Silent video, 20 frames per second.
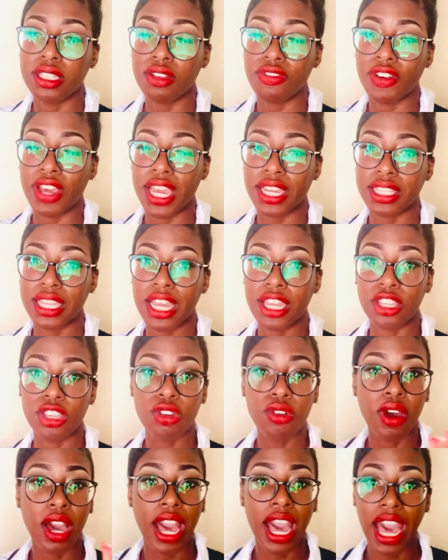fact that
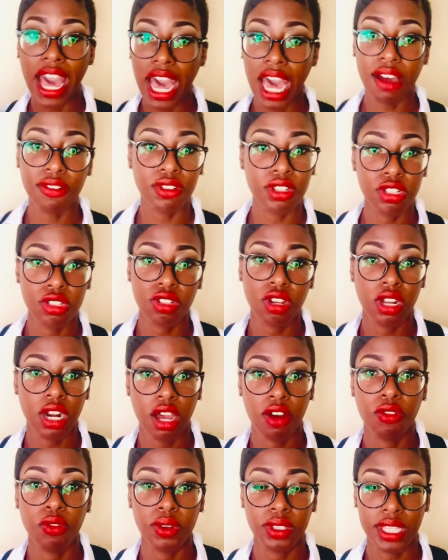you have to start
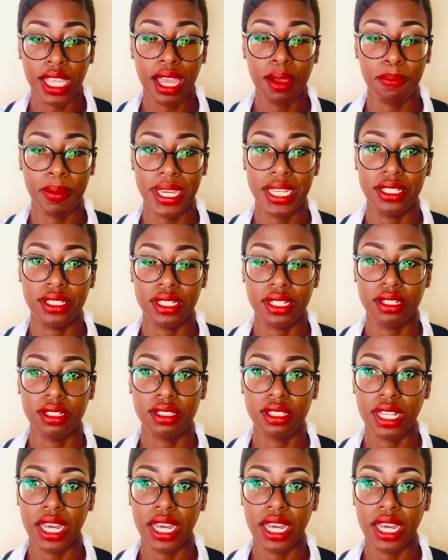off with that basis.